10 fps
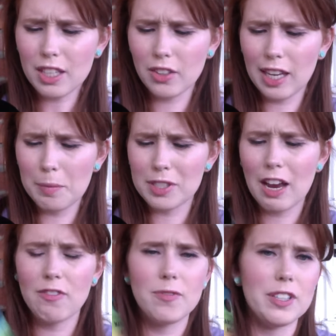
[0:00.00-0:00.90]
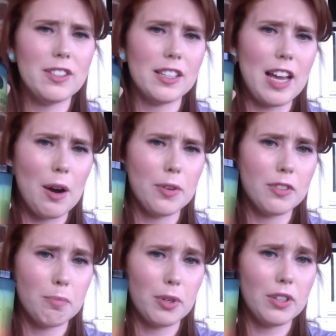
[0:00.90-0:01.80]
claims to have 56 hours
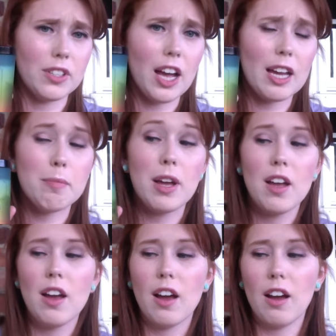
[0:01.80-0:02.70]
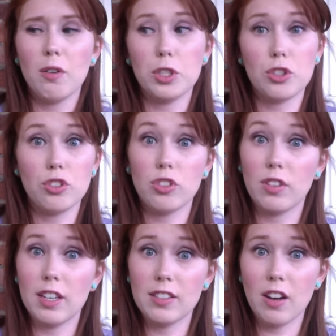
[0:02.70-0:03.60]
of burn time,
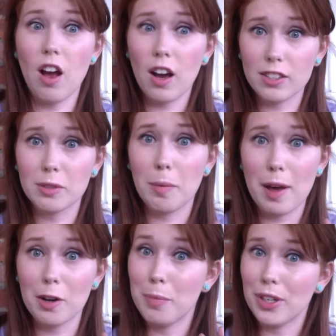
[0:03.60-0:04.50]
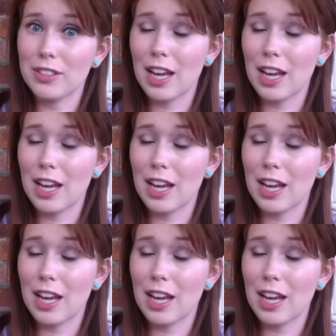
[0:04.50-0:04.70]
which is an awesome amount of burn